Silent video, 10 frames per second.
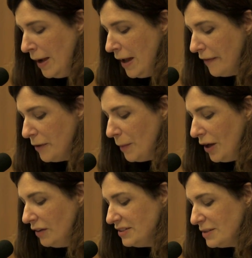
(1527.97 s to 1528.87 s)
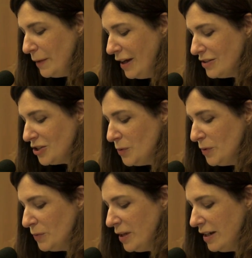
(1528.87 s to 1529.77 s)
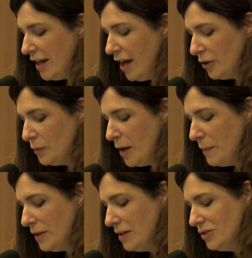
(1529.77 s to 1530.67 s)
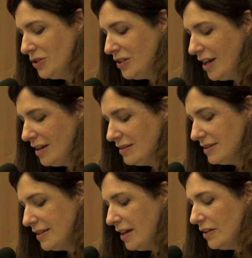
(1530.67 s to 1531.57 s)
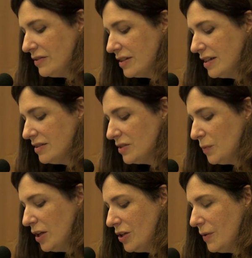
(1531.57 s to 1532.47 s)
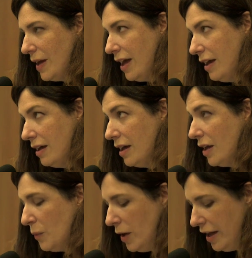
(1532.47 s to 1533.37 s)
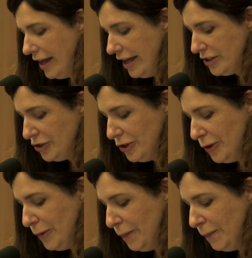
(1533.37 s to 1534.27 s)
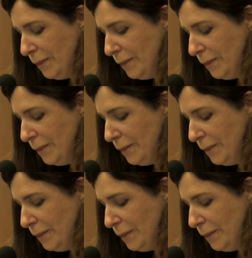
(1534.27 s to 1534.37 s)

In the bald spots, you will read how to weaponize your dying cells against what you hate and what hates you.